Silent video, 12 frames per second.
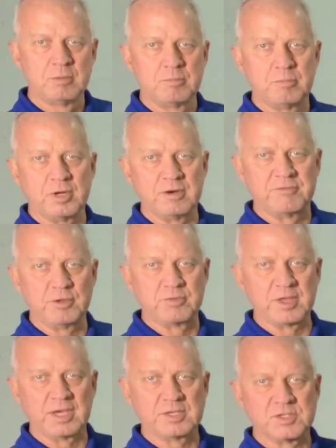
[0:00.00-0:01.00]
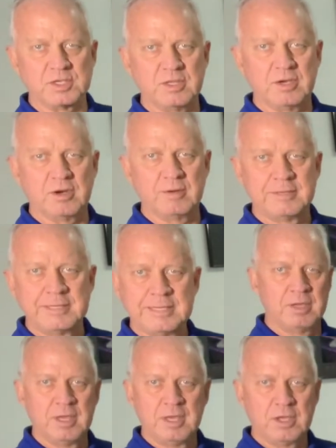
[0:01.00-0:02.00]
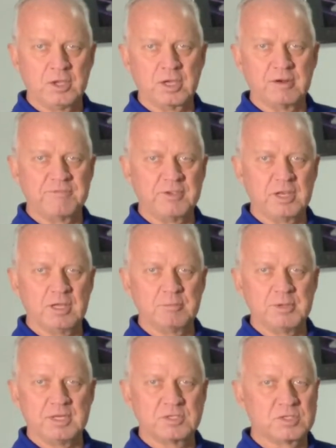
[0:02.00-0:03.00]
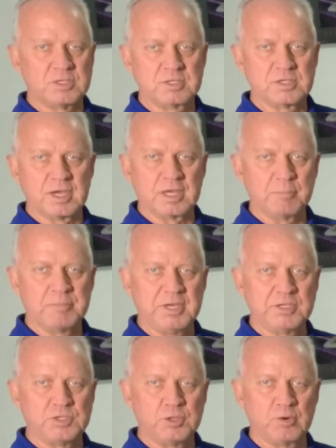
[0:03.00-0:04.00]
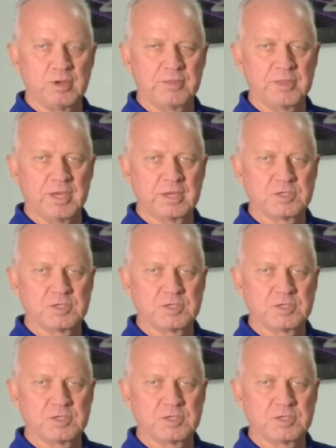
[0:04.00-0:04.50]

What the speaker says: putting a few things in there. You're going to feel it, but it's not going to pinch you or anything.